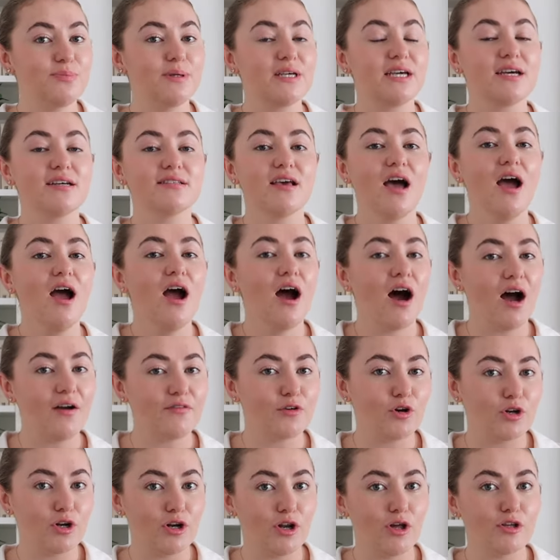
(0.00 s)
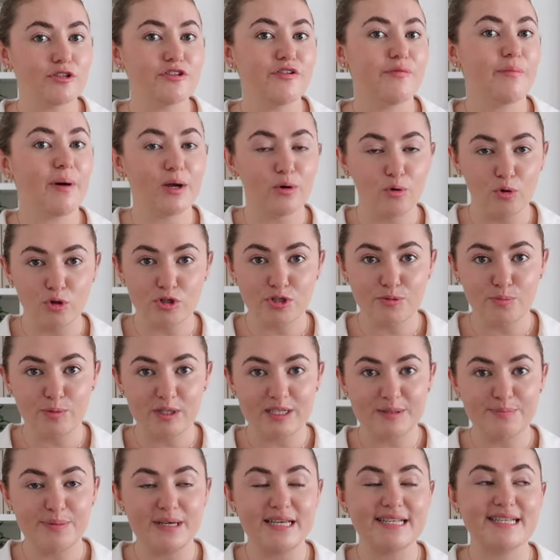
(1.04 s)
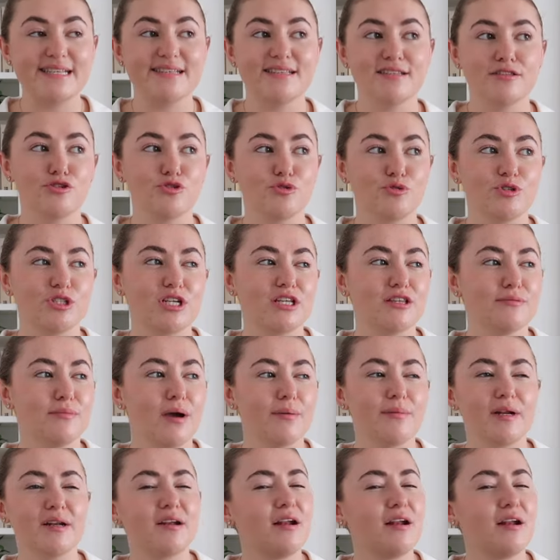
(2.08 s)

because I've got a lot of my autumn winter pieces in storage at the moment,